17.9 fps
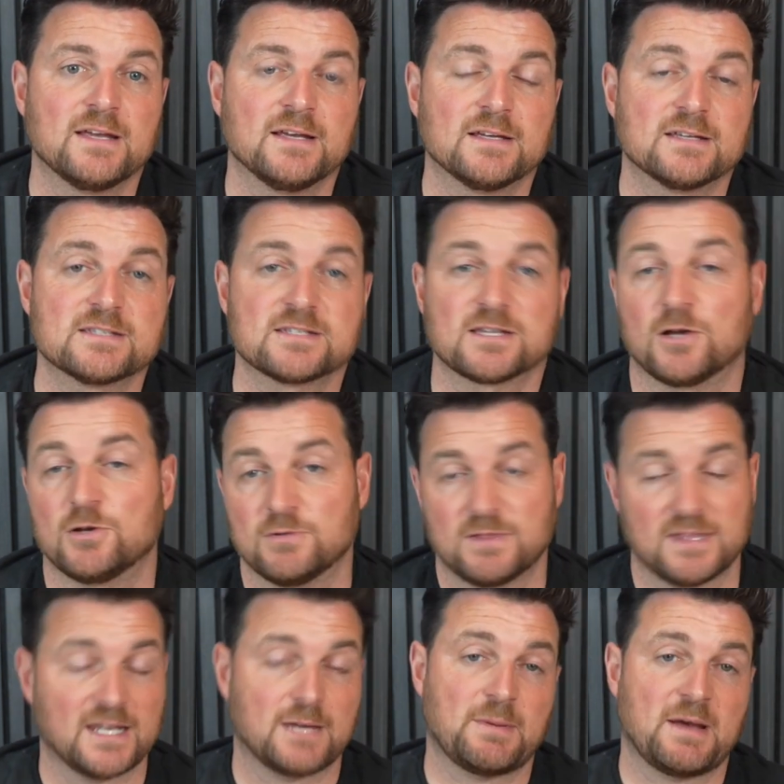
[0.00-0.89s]
So
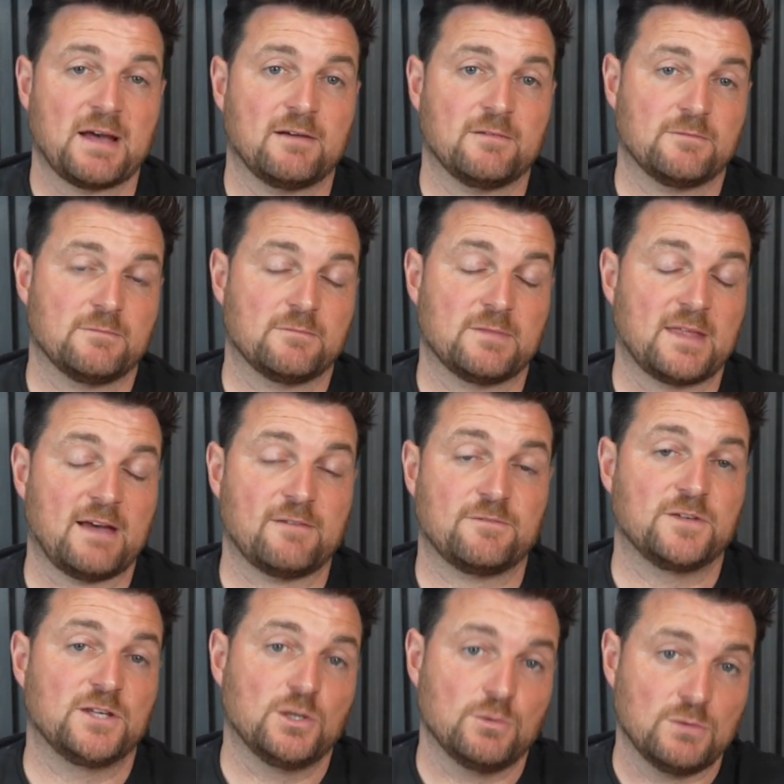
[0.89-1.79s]
think about that
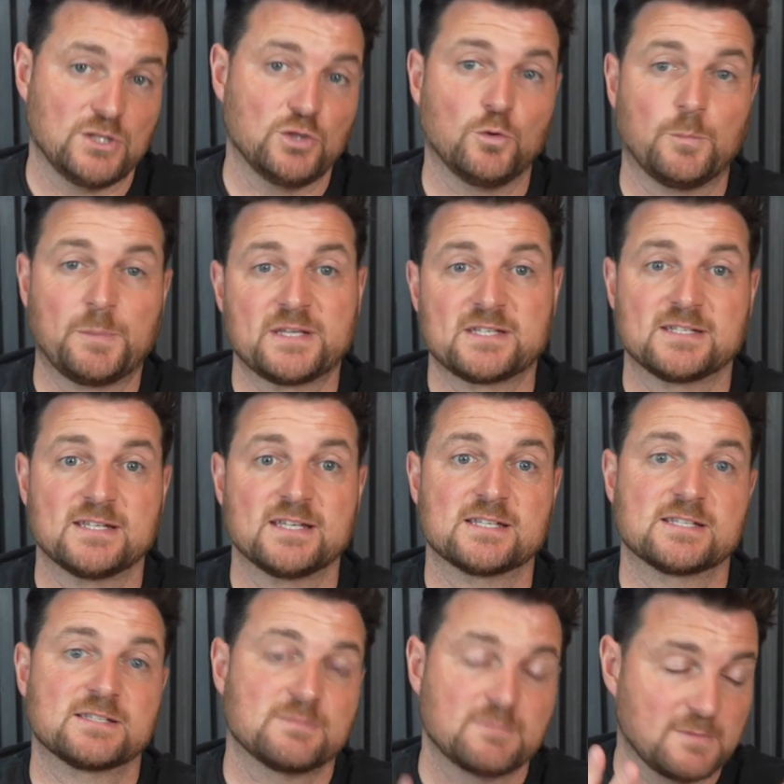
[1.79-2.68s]
for you in your
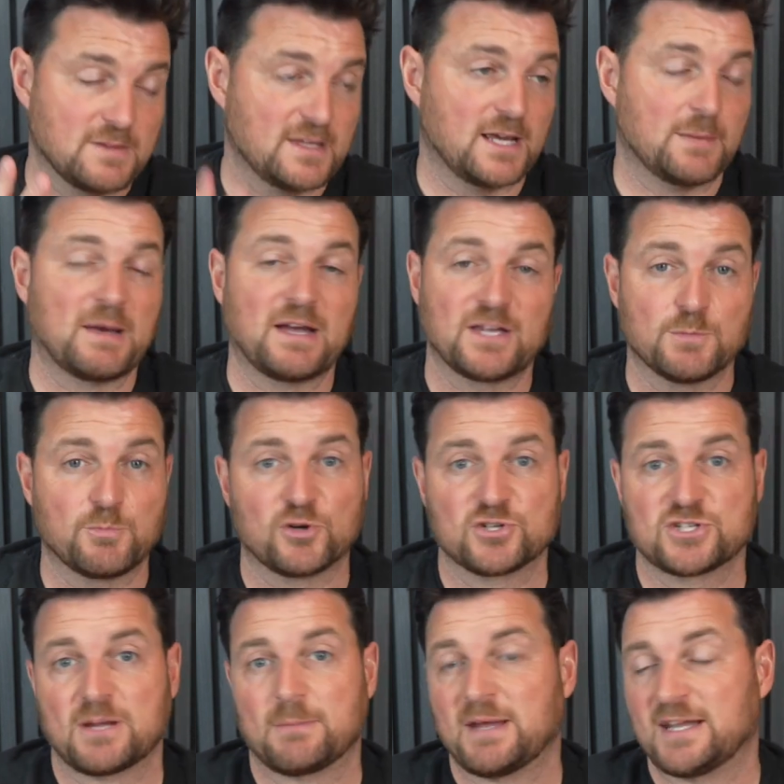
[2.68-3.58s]
business. Think about your
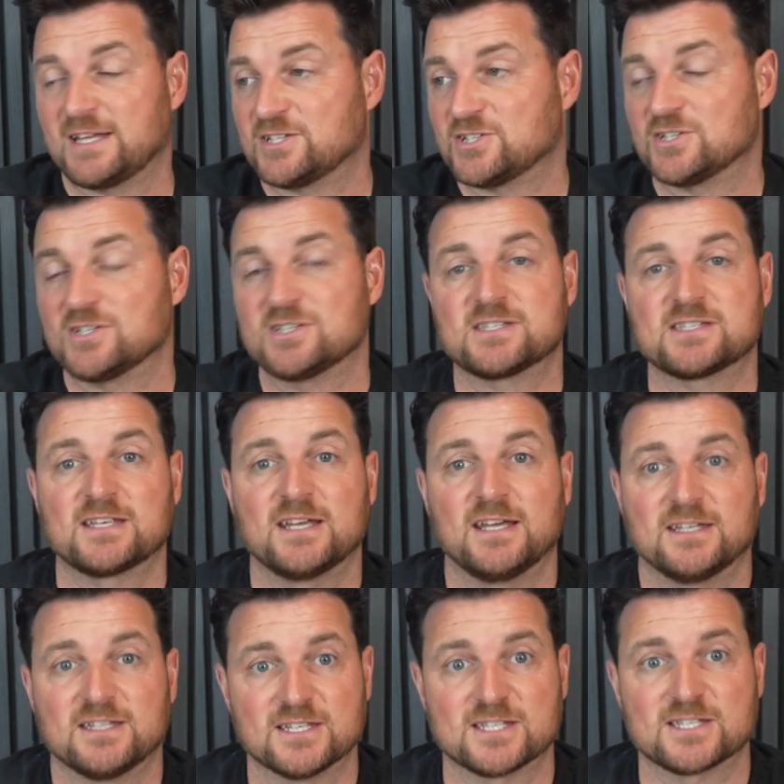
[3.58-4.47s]
project managers,
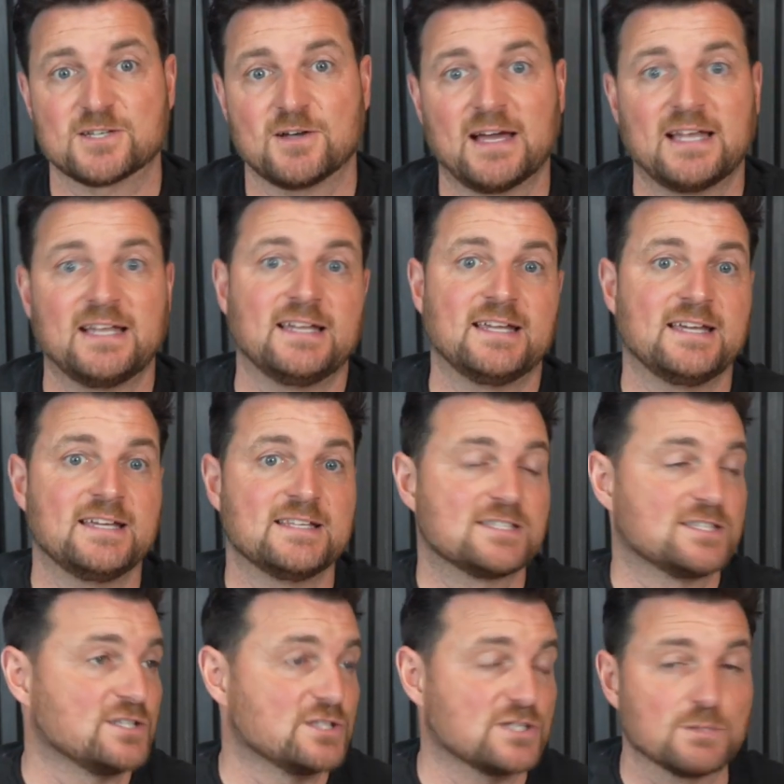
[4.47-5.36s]
your site
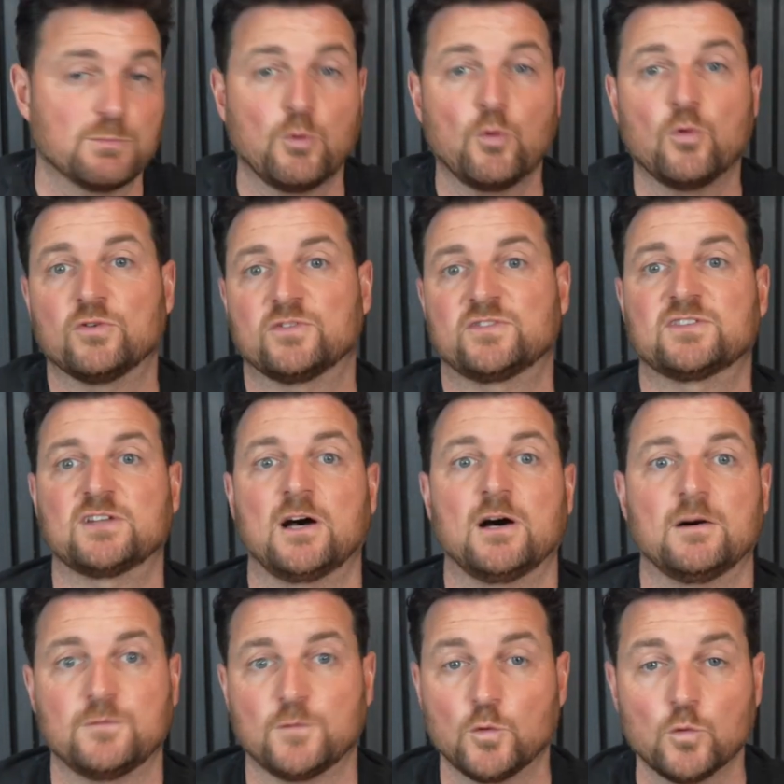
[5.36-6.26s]
leads, your support
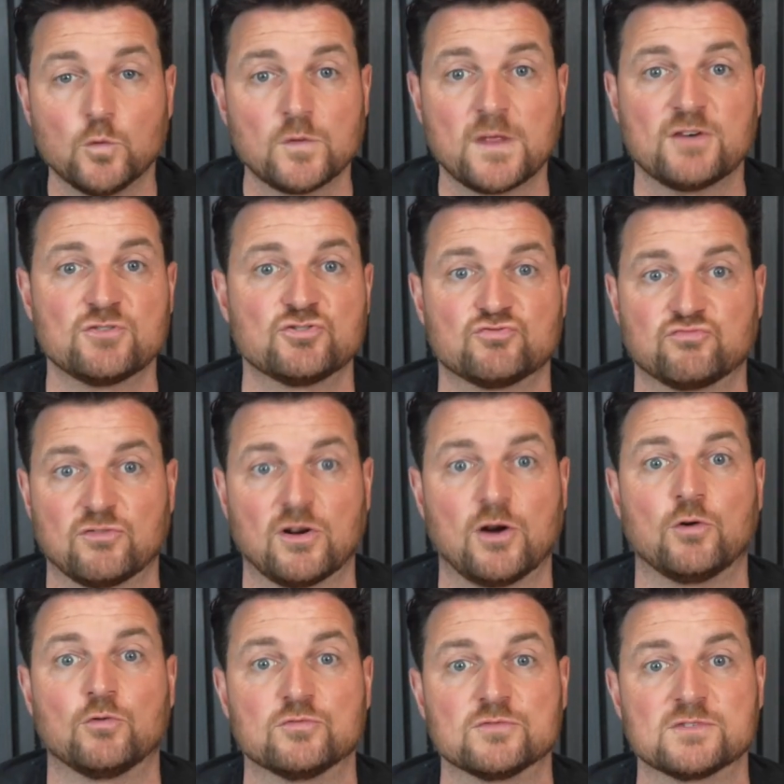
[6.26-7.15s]
staff, all those
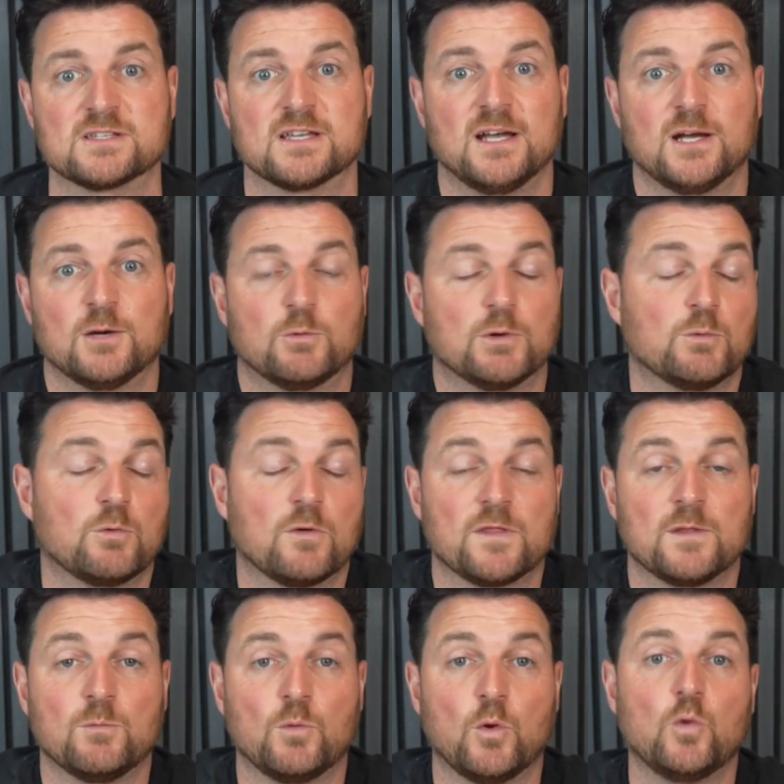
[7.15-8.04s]
roles. We
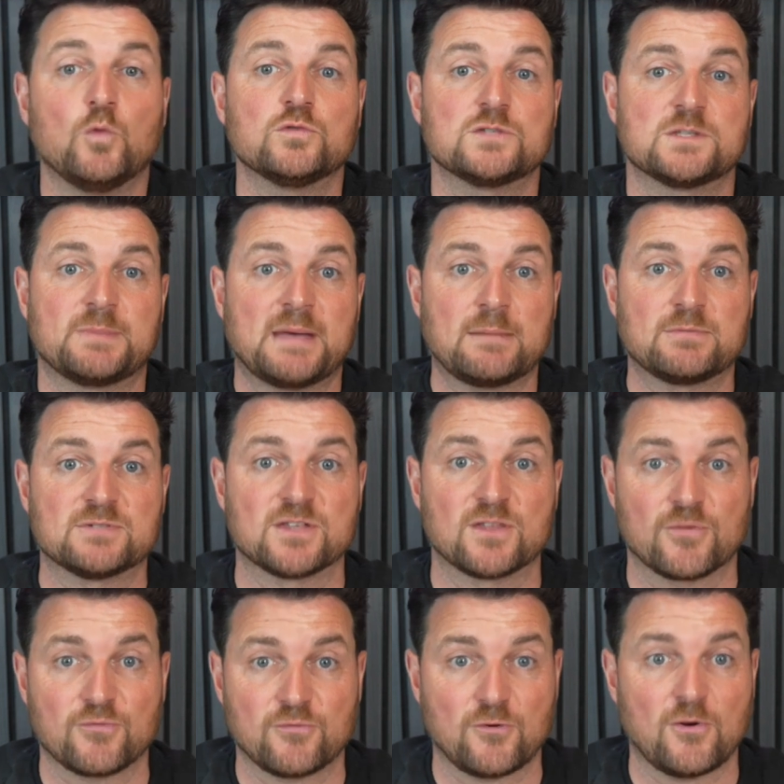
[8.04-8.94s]
want them all to be able to
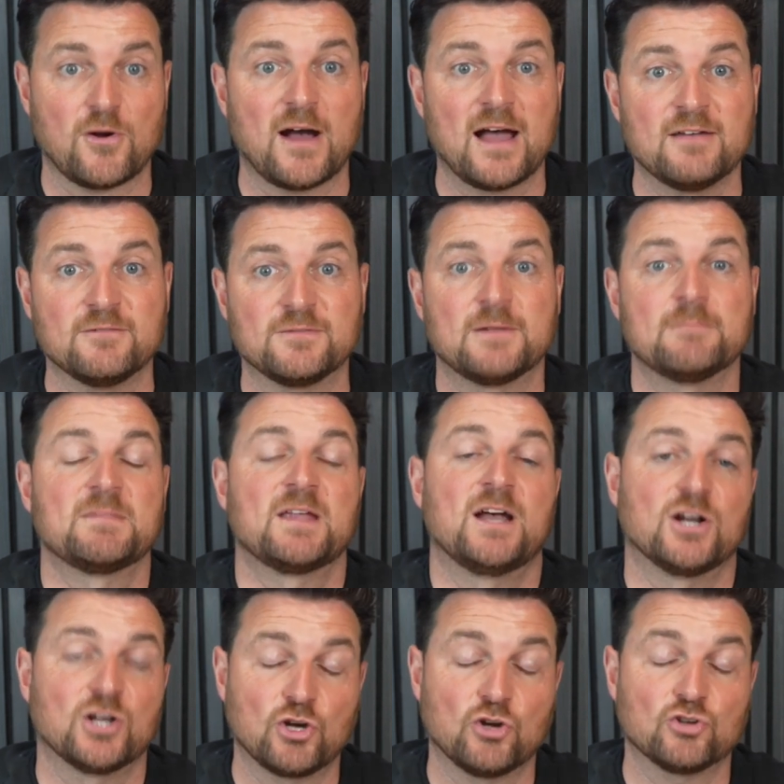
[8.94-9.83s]
thrive
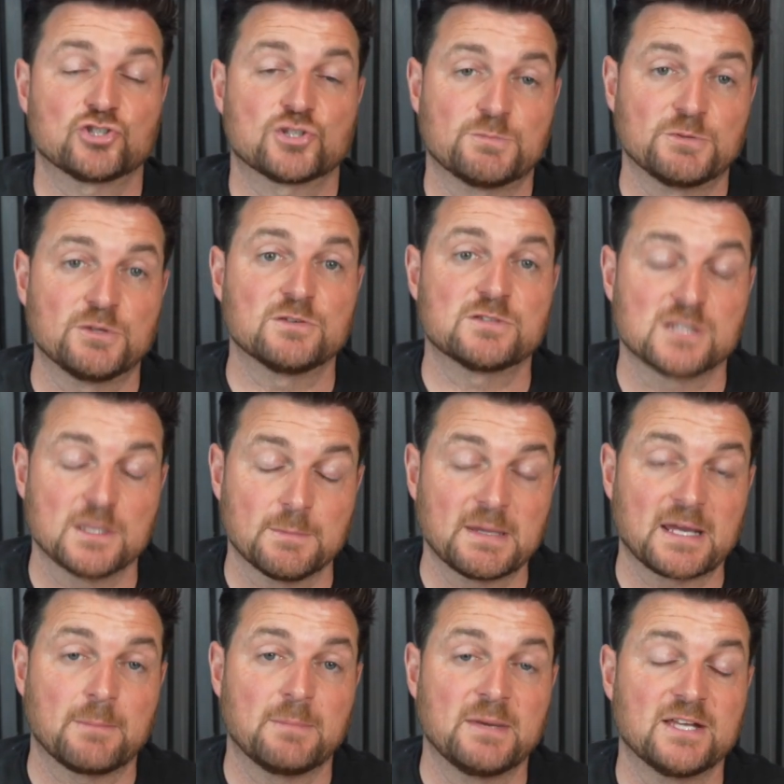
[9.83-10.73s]
and contribute to the
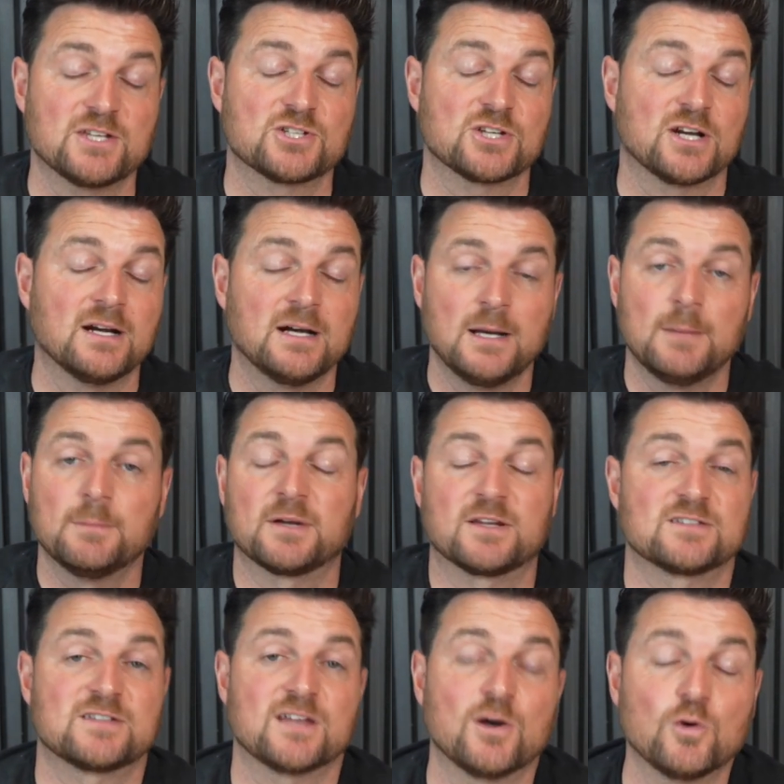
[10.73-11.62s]
bigger picture
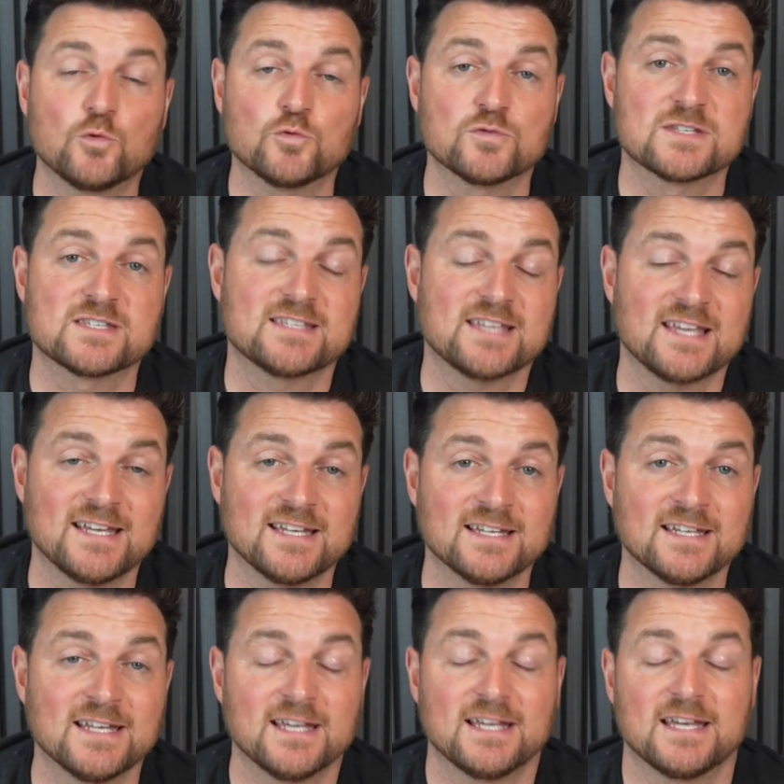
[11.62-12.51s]
because they're all
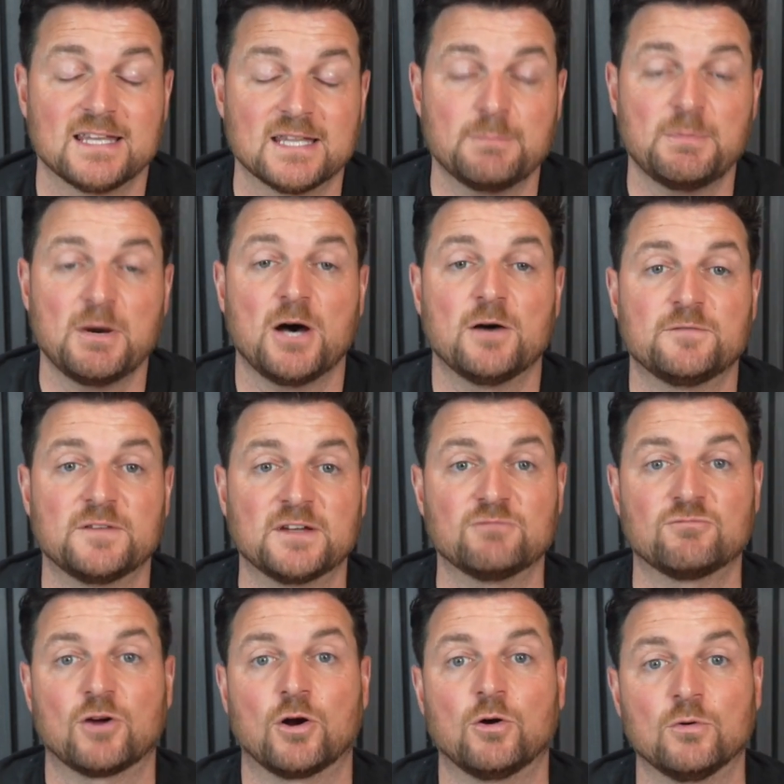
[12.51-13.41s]
sitting in the perfect
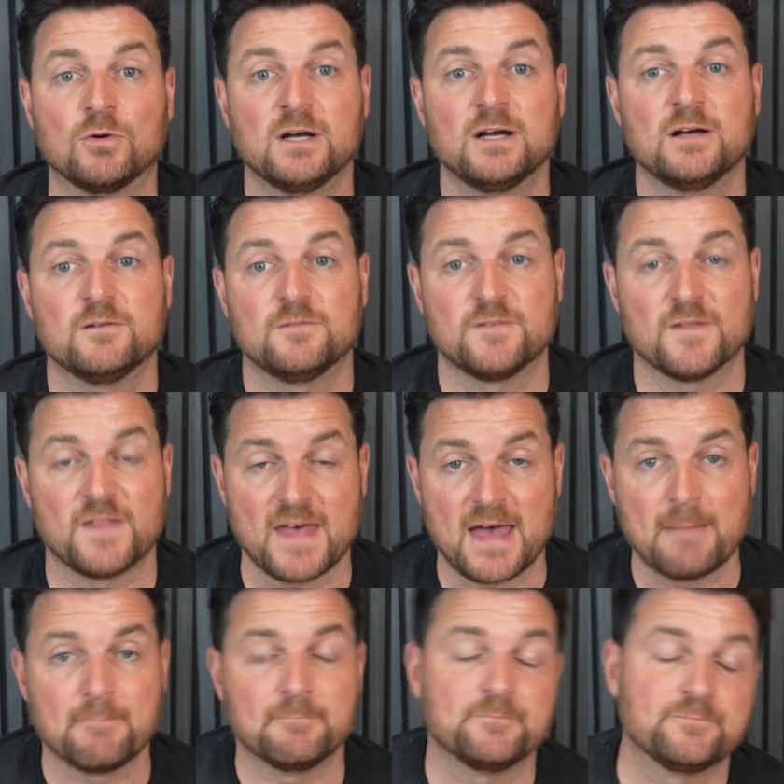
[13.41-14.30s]
role for
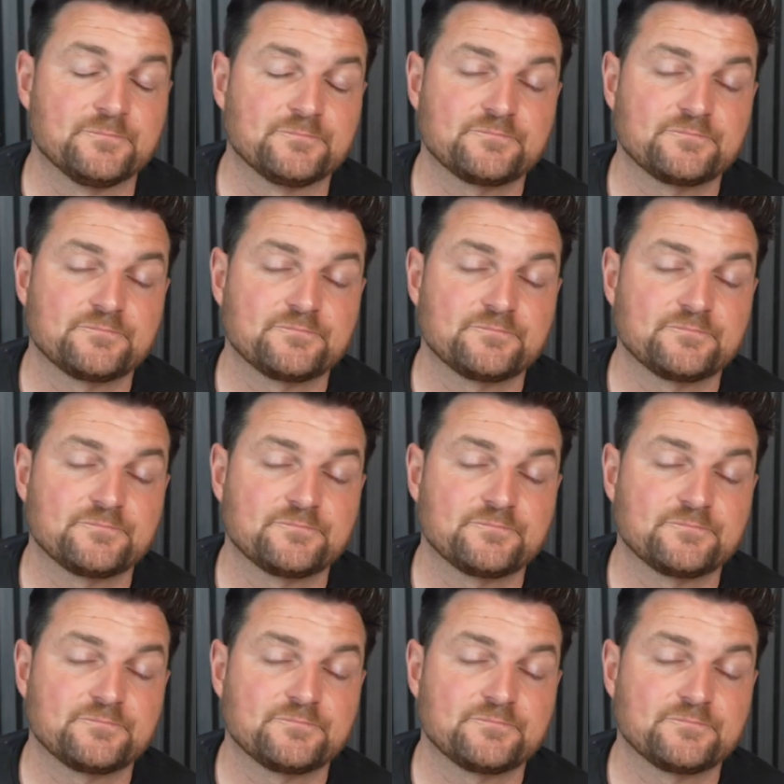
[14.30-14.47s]
them.